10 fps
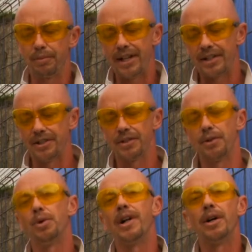protection so
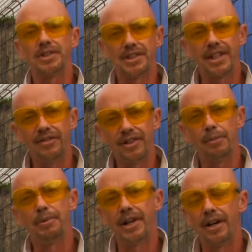the whole house isn't heaving
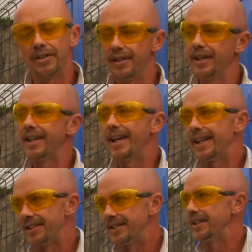up and down.
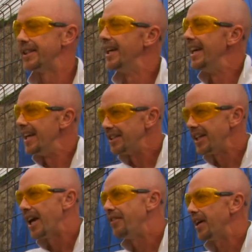Again, it's
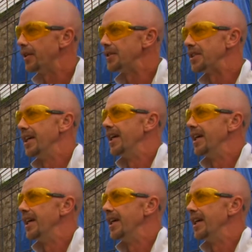a heavy house,